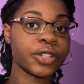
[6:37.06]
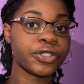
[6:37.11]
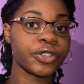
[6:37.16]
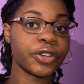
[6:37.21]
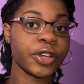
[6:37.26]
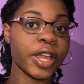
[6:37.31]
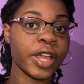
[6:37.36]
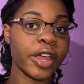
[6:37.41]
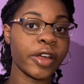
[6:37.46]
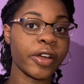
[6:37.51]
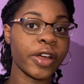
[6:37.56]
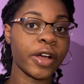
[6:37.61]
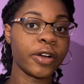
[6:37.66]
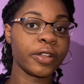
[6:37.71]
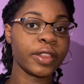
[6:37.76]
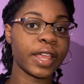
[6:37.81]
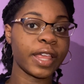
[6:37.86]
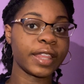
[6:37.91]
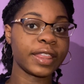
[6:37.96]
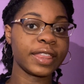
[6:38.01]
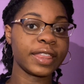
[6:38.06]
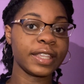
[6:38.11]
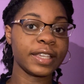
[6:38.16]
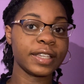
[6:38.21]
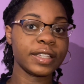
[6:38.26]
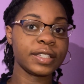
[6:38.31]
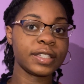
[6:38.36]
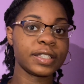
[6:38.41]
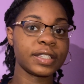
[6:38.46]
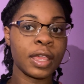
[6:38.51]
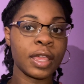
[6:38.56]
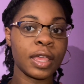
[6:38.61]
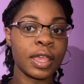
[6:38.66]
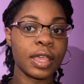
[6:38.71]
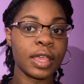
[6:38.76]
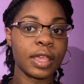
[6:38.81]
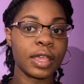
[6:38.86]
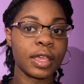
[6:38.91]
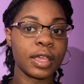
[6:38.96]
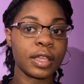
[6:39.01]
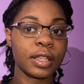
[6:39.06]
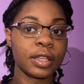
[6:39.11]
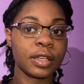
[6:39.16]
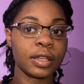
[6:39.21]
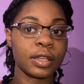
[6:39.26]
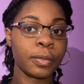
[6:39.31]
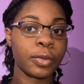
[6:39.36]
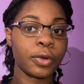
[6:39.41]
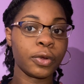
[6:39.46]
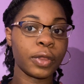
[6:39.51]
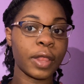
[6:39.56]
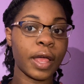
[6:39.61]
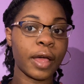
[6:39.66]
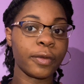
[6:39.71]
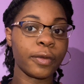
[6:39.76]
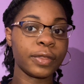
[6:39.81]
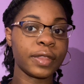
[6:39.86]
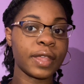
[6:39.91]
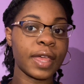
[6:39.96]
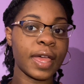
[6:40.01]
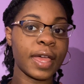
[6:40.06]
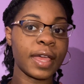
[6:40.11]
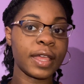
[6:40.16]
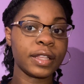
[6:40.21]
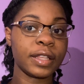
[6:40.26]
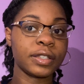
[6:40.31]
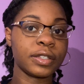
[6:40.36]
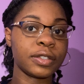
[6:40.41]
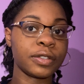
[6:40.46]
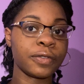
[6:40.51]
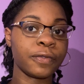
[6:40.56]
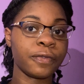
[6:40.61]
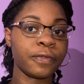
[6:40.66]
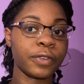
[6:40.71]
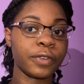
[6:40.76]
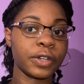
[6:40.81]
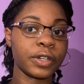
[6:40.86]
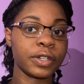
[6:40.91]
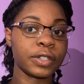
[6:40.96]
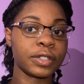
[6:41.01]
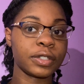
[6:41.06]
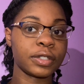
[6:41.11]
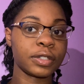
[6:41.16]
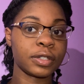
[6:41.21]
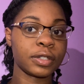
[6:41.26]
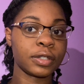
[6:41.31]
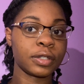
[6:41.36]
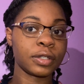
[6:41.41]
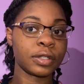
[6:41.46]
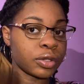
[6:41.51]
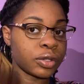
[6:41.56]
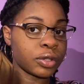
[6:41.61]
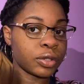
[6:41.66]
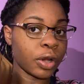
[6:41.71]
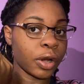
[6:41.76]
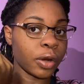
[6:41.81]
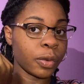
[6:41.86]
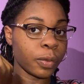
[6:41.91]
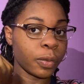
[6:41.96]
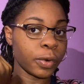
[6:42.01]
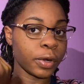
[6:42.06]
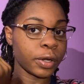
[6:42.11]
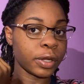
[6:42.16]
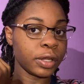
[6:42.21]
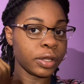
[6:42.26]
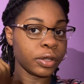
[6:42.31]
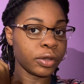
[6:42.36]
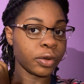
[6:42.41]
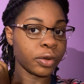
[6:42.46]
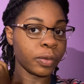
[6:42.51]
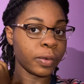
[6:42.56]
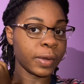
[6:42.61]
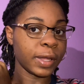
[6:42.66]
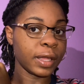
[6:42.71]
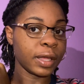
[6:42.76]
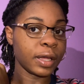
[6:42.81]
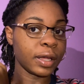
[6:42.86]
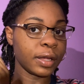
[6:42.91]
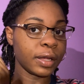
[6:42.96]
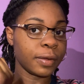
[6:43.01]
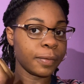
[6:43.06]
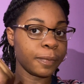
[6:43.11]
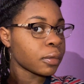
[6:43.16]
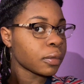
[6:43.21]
your hair out like this and pull out the ends first. Start working your way up.